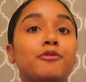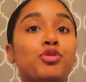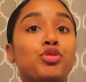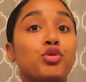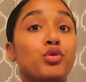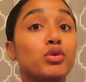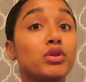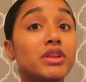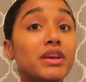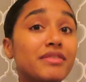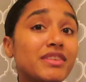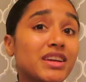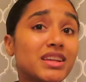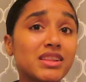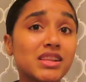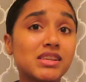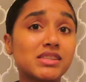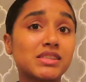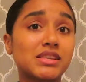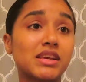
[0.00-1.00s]
through living in
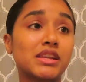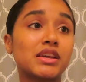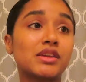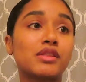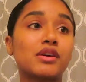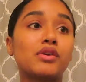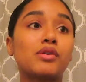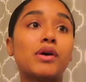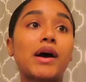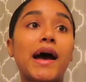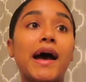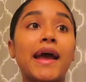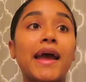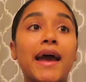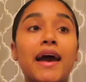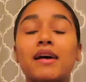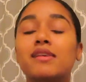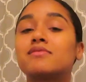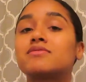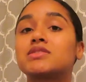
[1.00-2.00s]
this city, though, I
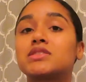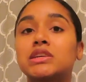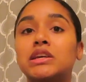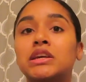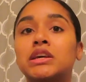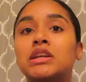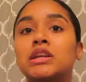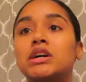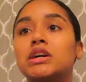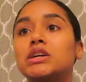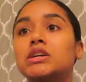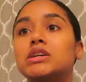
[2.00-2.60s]
have seen